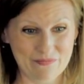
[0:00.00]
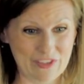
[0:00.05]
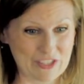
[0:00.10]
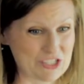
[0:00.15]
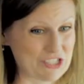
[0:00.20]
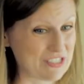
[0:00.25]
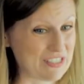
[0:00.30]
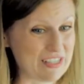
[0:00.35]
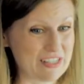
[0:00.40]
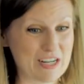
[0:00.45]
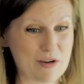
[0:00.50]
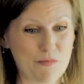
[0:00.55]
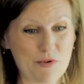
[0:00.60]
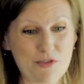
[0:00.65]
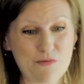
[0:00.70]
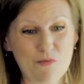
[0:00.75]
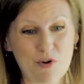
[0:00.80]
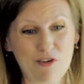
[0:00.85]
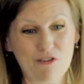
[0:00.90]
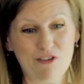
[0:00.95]
just end up
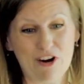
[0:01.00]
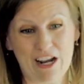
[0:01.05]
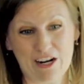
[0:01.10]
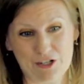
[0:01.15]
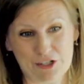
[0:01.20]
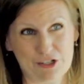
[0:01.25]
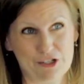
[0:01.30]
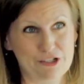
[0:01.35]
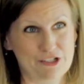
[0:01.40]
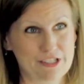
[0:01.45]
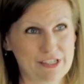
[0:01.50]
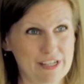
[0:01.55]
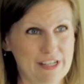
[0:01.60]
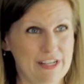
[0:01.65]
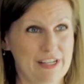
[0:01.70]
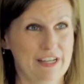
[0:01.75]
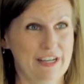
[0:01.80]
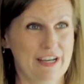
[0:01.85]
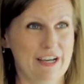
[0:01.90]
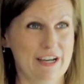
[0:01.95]
with more fractures.
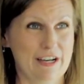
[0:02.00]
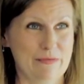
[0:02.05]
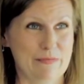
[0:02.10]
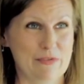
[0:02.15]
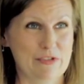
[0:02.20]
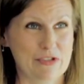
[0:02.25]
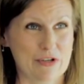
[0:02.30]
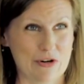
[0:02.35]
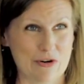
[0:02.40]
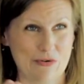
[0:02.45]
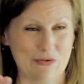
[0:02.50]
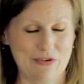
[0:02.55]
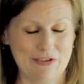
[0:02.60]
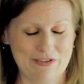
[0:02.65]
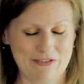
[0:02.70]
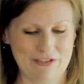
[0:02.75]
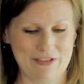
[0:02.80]
So